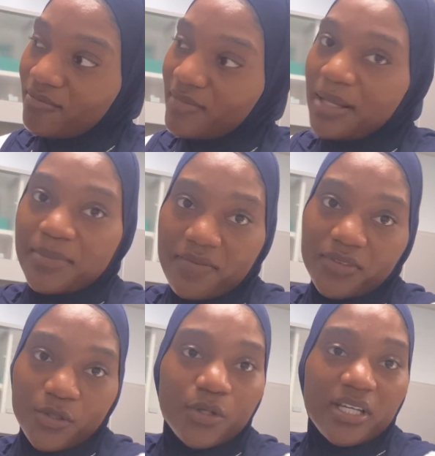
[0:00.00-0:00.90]
I'm
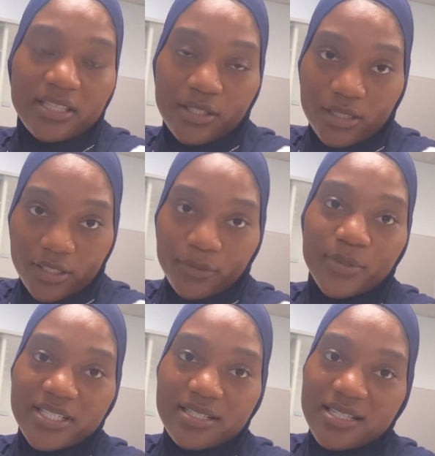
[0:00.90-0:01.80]
definitely gonna get the clear
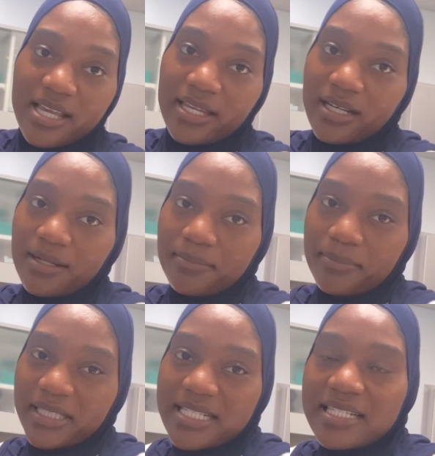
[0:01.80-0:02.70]
ones. And
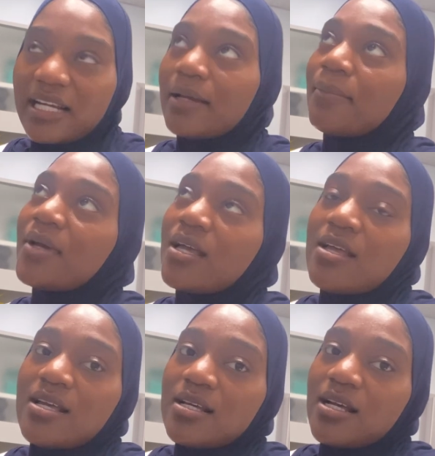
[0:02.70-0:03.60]
but this time,
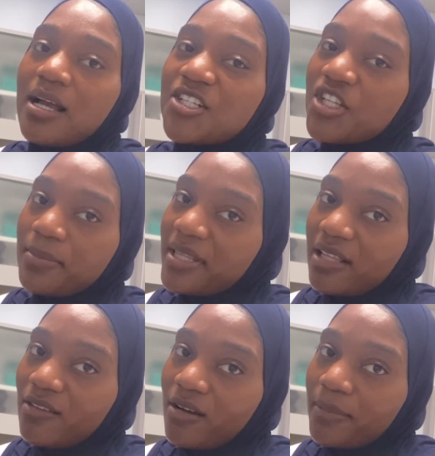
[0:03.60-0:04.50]
it shouldn't be
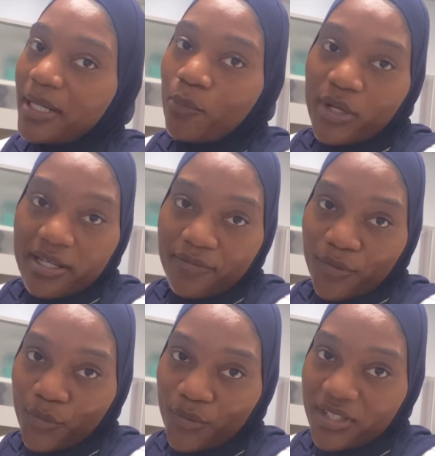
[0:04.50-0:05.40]
that long, but I'm waiting for
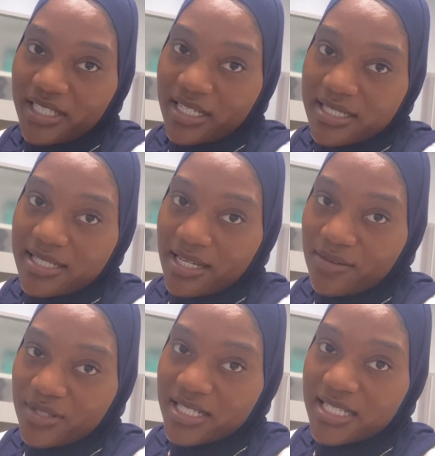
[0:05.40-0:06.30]
the orthodontist
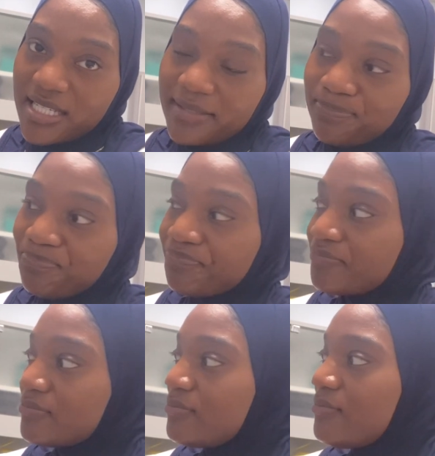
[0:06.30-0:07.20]
now to see.
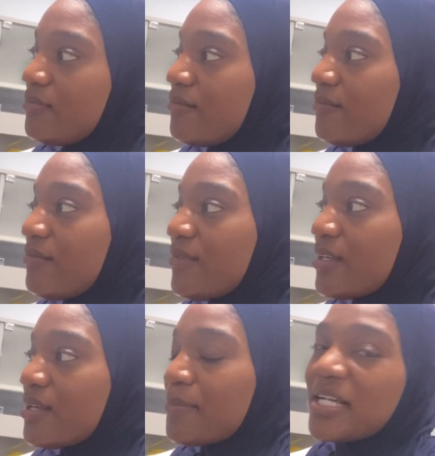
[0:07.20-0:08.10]

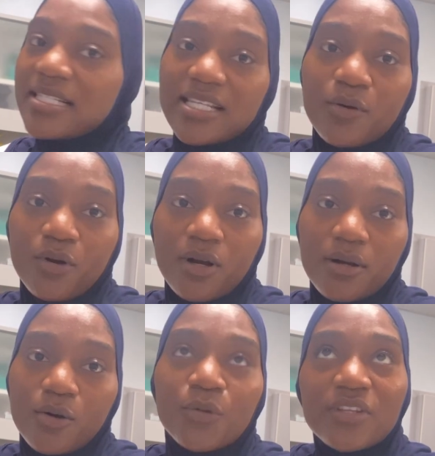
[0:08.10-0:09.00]
Because the
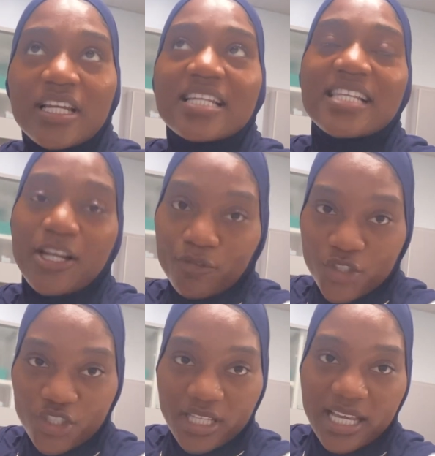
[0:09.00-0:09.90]
orthodontist that I
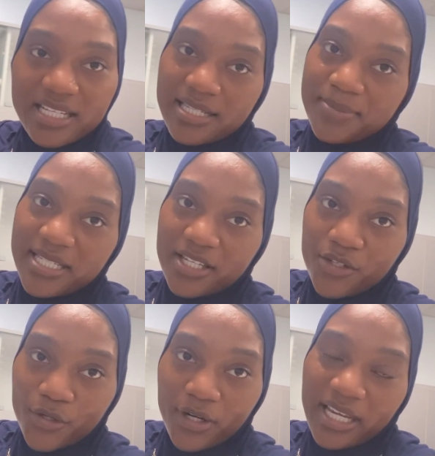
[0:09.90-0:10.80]
originally had is upstate New
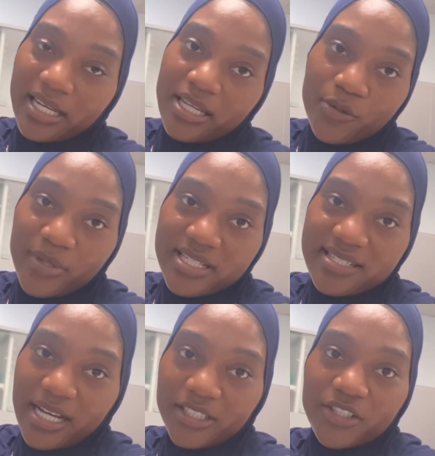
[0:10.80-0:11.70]
York, and anyways,
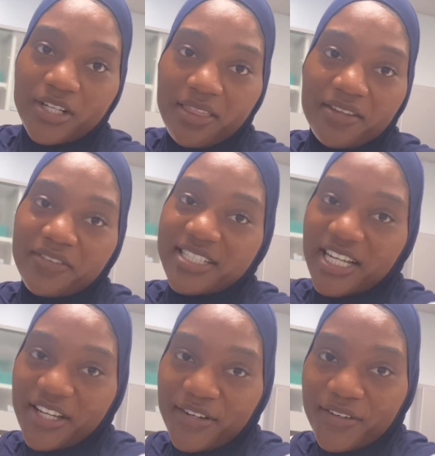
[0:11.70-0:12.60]
Dr. Duffy
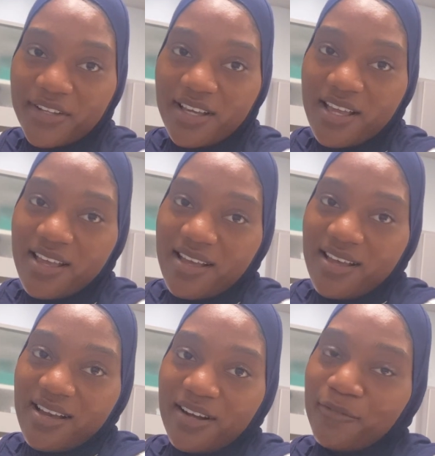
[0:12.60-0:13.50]
retired,
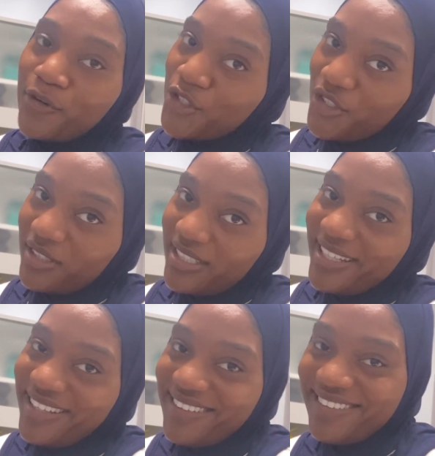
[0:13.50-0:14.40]
unfortunately.